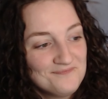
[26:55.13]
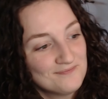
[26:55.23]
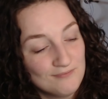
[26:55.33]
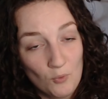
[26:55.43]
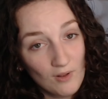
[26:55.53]

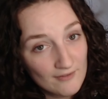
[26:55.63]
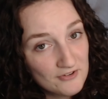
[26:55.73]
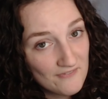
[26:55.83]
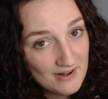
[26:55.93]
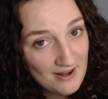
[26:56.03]
But we'll have to
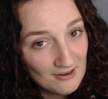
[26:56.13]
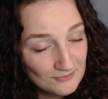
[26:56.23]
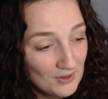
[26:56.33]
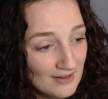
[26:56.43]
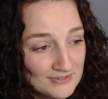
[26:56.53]
find out.
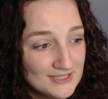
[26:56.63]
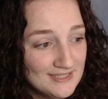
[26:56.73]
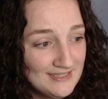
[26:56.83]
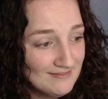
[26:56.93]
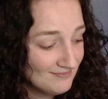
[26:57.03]
We'll have to
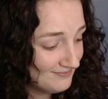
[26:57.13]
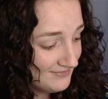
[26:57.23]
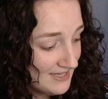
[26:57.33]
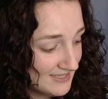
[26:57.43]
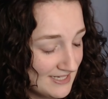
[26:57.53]
see
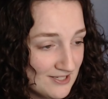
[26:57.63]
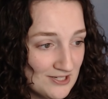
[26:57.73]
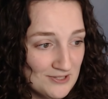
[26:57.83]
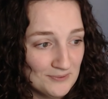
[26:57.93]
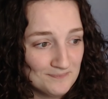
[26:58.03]
in Season
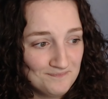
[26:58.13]
2.